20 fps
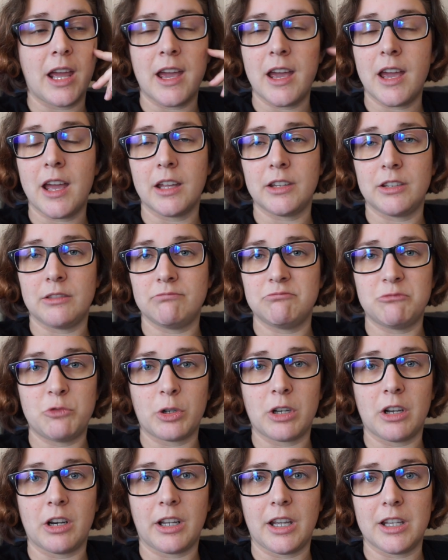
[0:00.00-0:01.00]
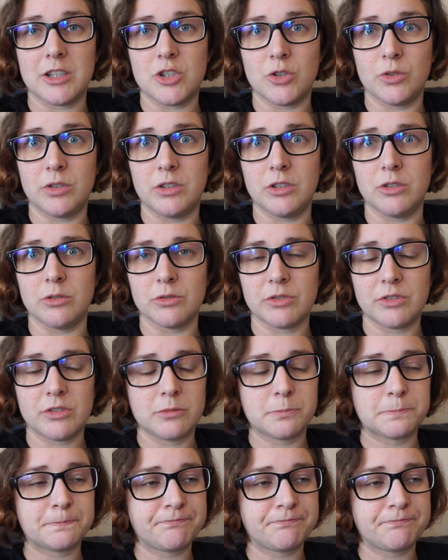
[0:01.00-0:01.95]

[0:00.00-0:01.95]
and we're gonna get you induced.